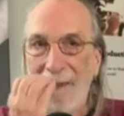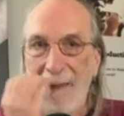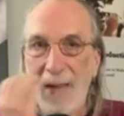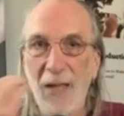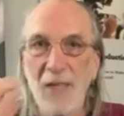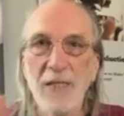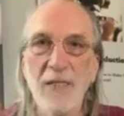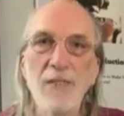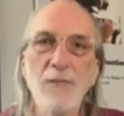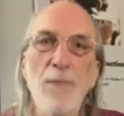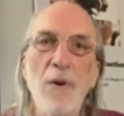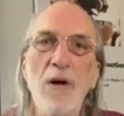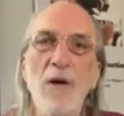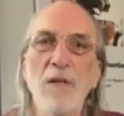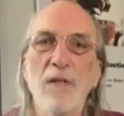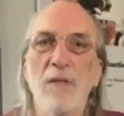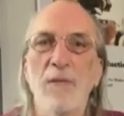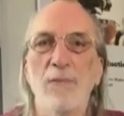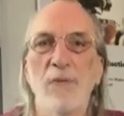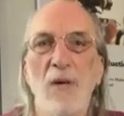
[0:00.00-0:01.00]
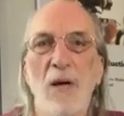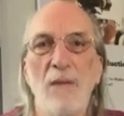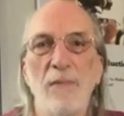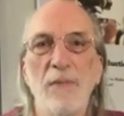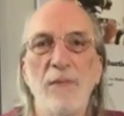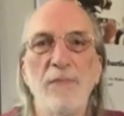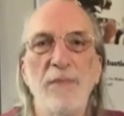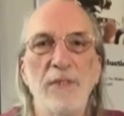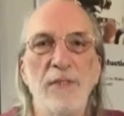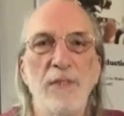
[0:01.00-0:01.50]
At least part of the
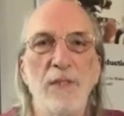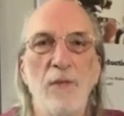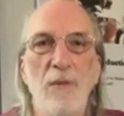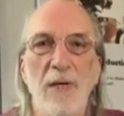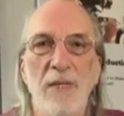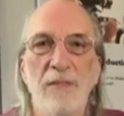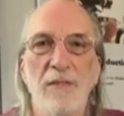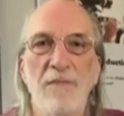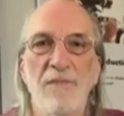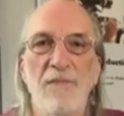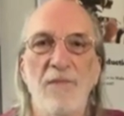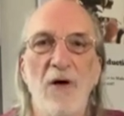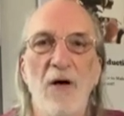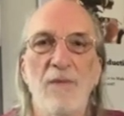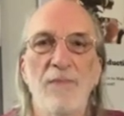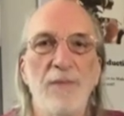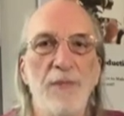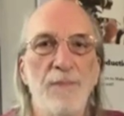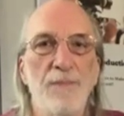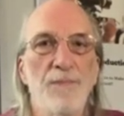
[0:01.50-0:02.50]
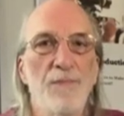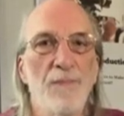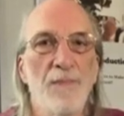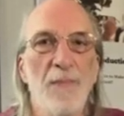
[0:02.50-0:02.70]
problem is U.S. involvement.